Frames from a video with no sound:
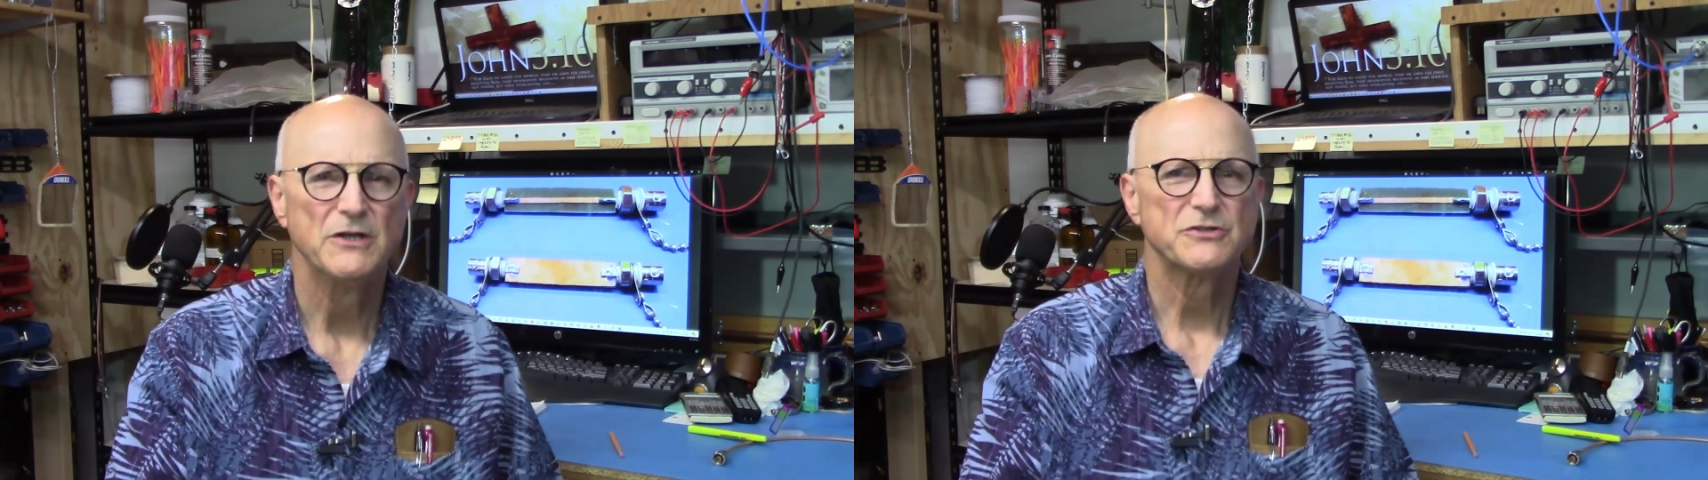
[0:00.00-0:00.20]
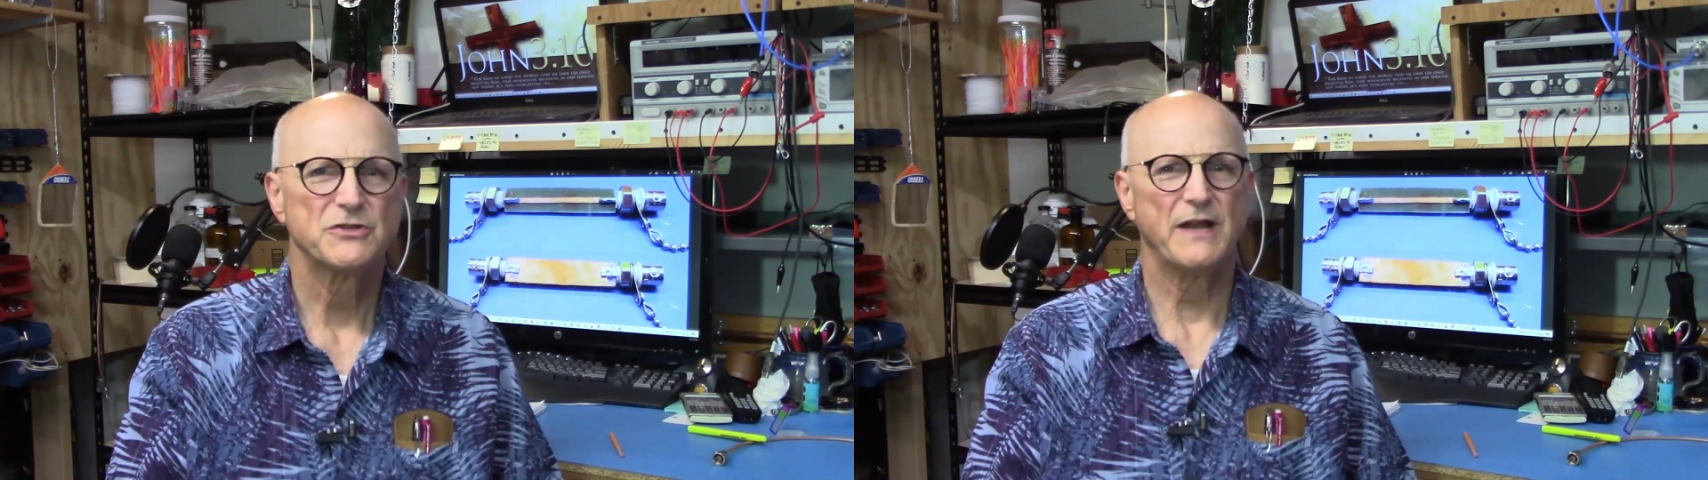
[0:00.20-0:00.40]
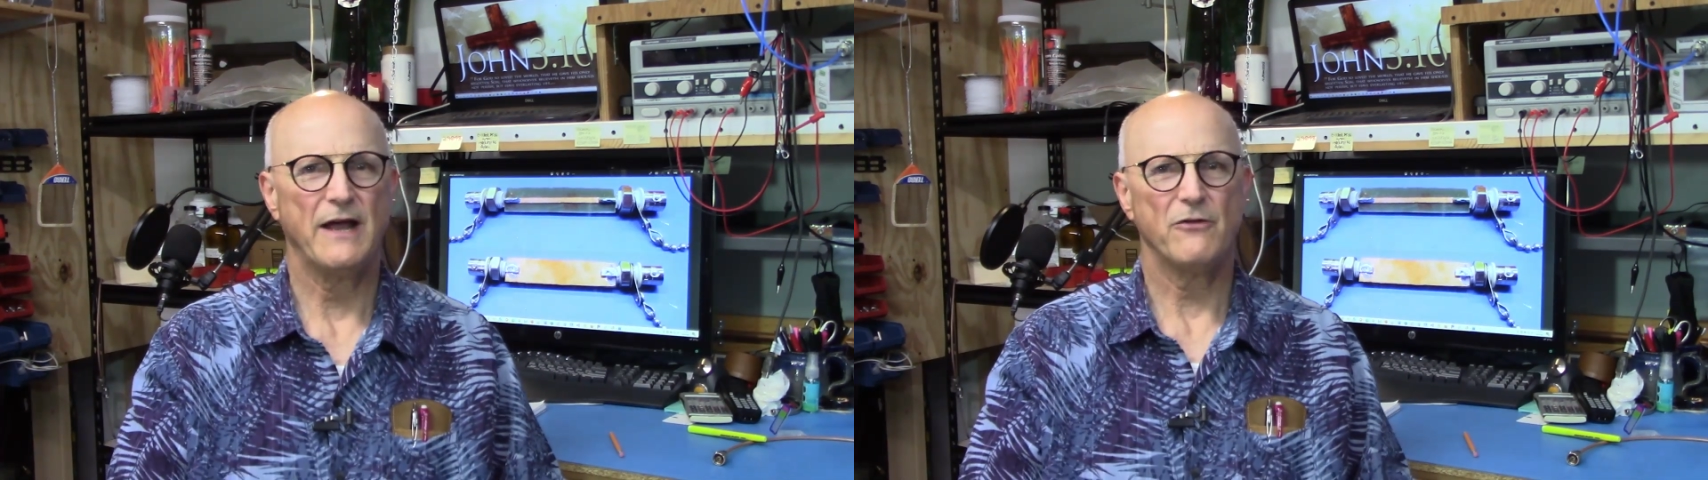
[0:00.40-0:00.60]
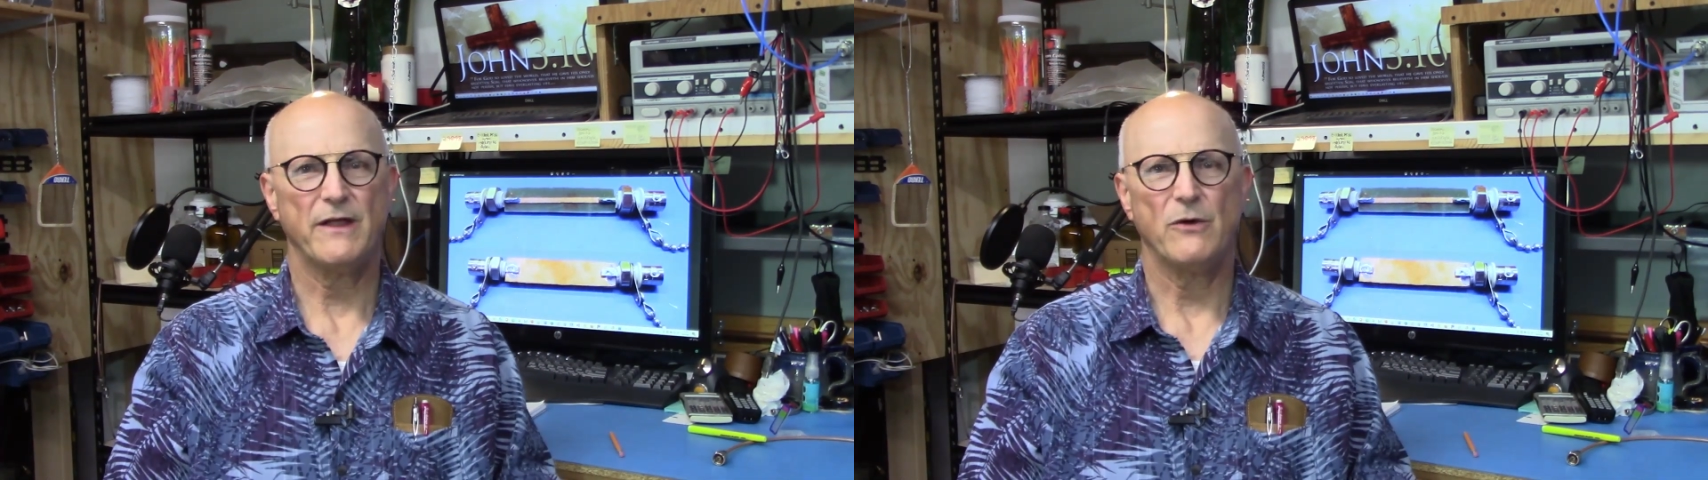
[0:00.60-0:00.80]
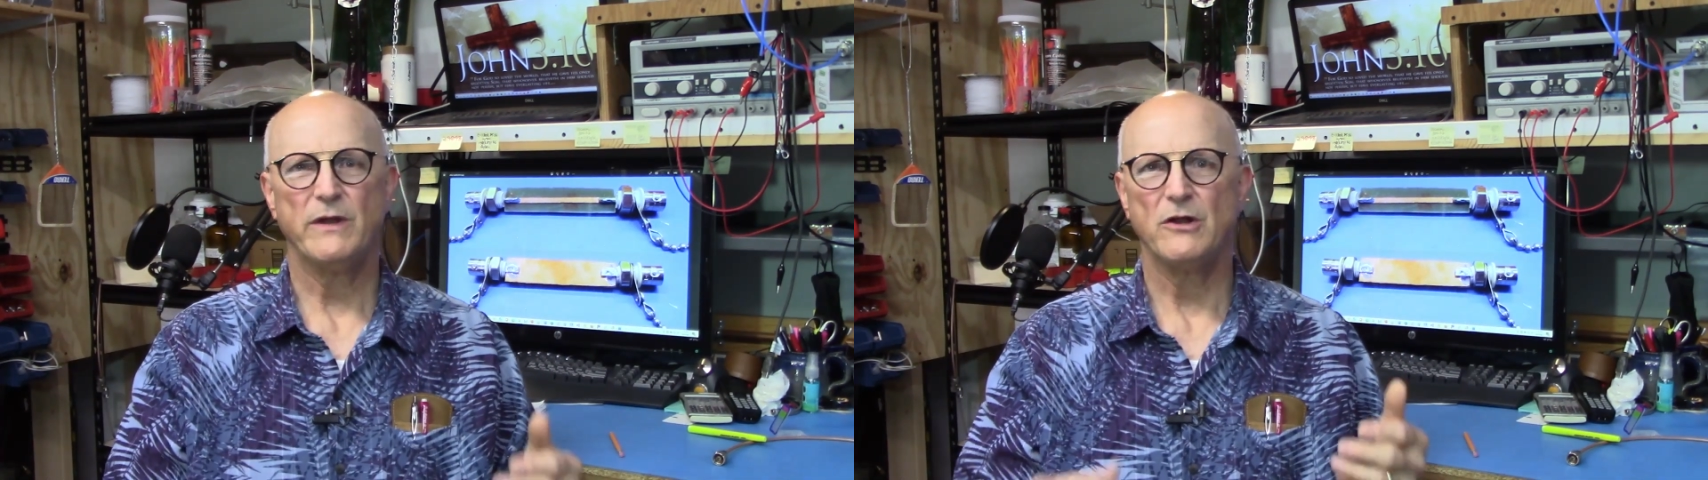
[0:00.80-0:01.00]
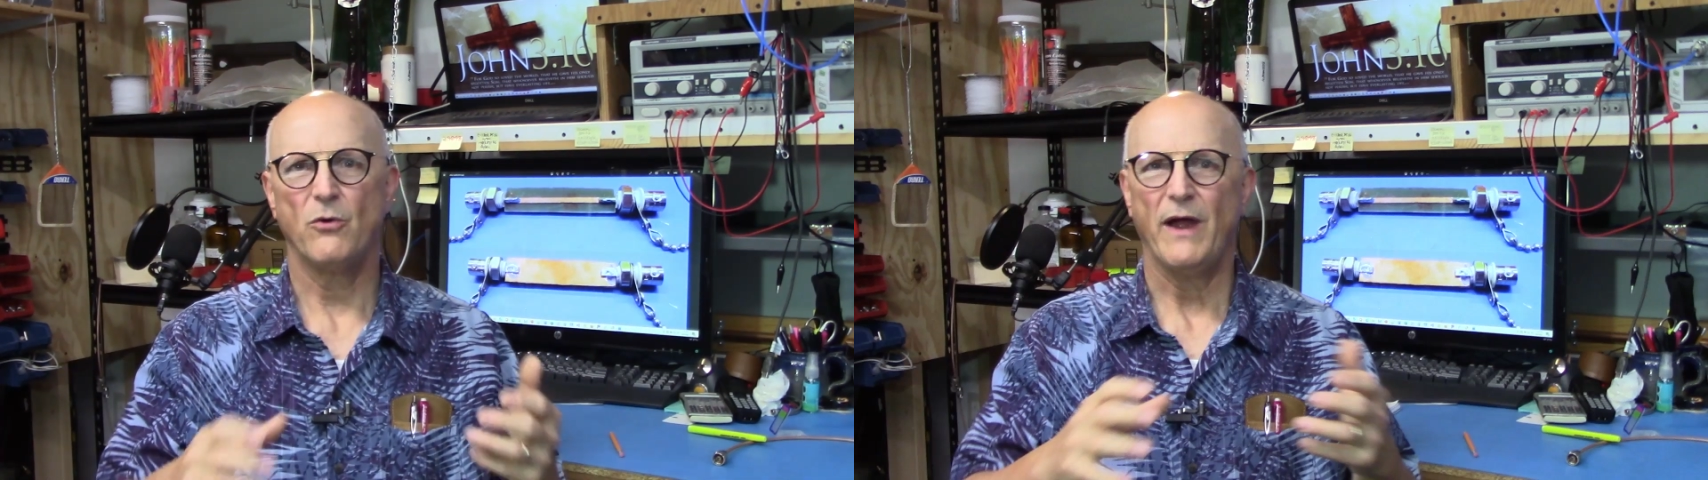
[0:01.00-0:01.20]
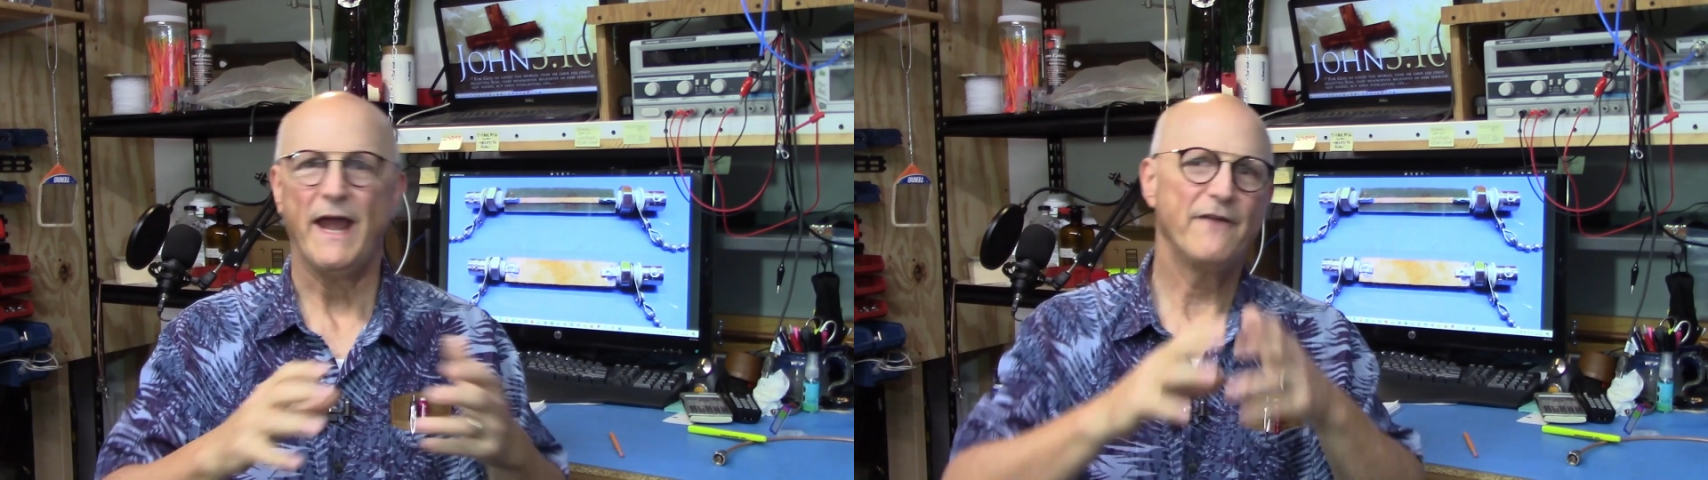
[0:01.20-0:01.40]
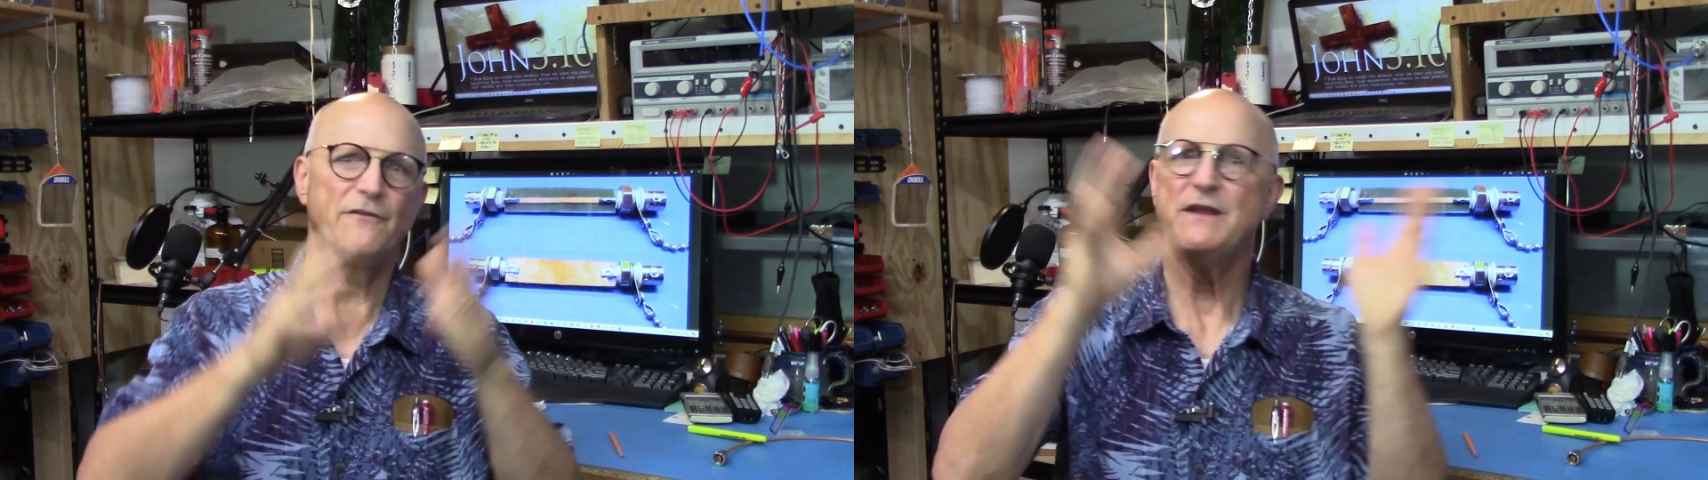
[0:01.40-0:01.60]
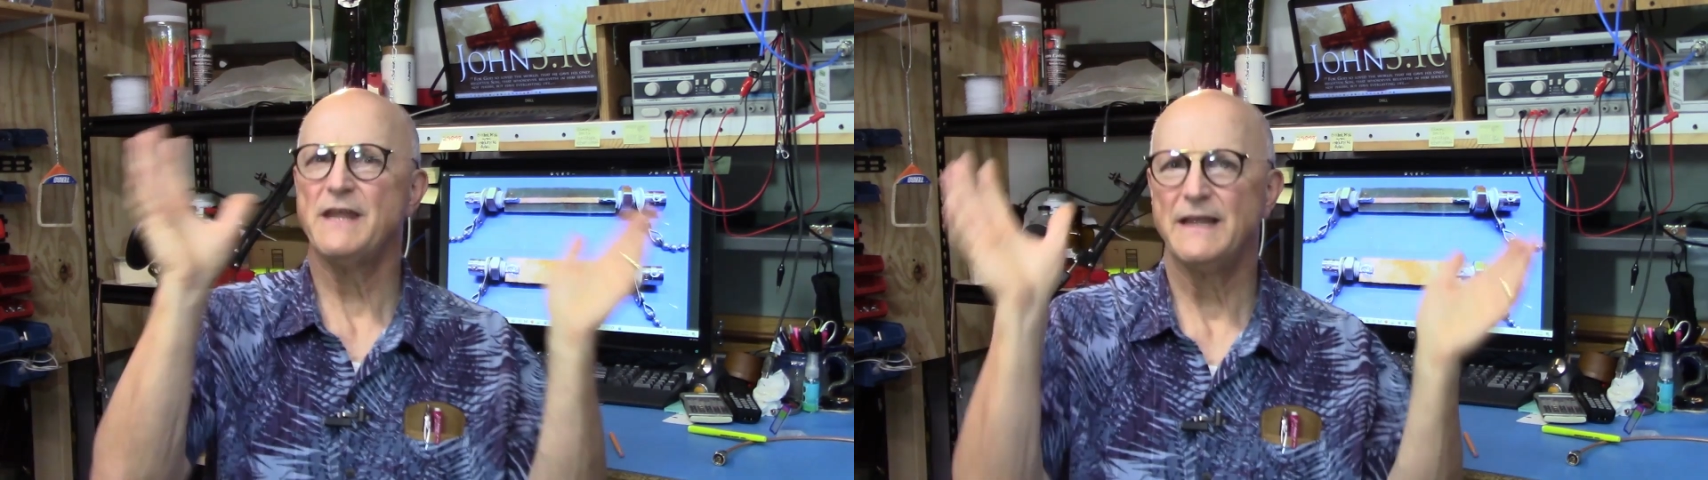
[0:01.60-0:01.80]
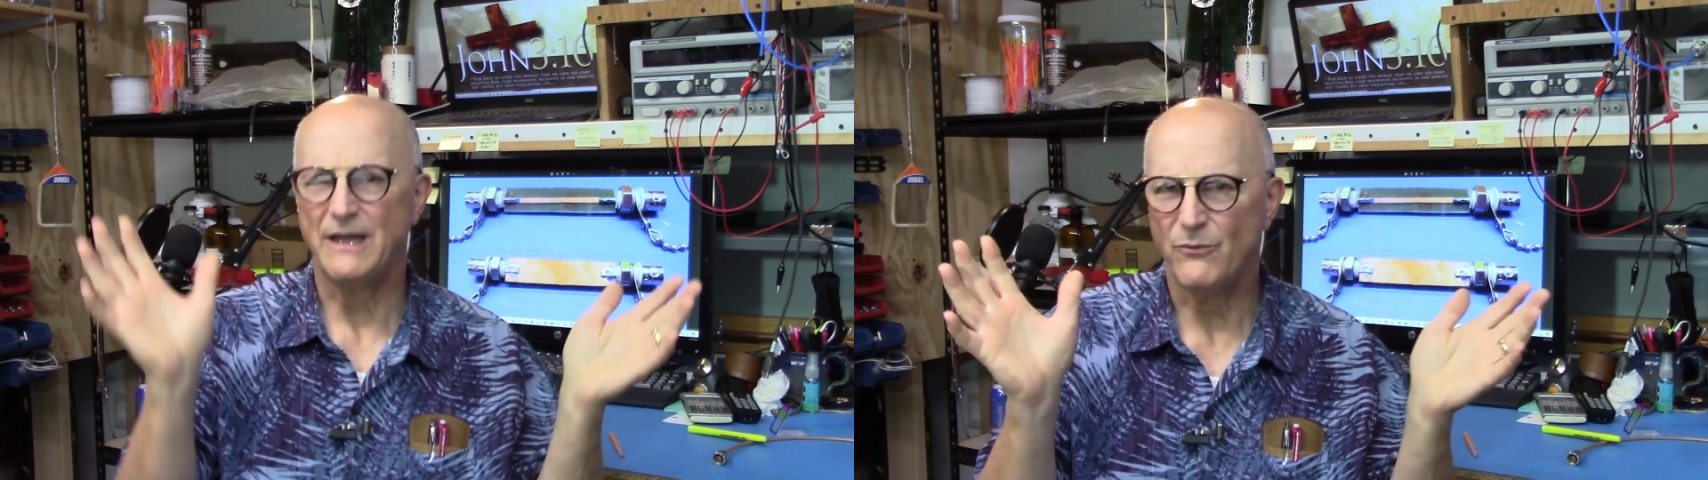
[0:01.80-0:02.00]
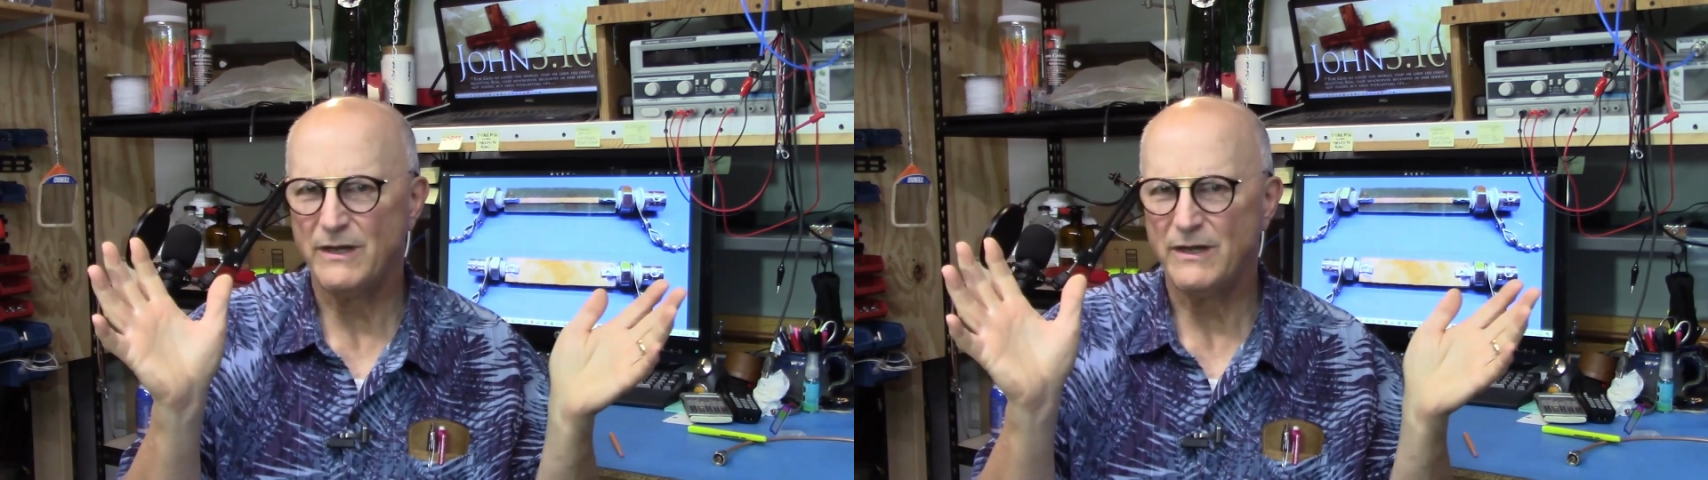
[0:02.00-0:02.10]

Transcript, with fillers: So now that we know everything that